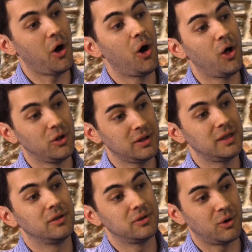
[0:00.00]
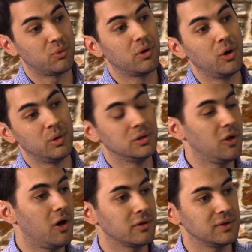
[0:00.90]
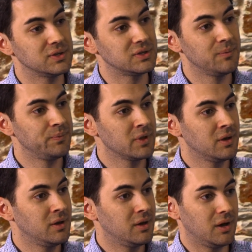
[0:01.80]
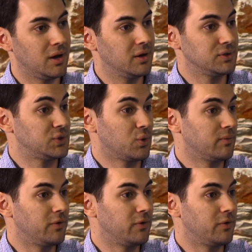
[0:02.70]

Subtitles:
all in a row along this storm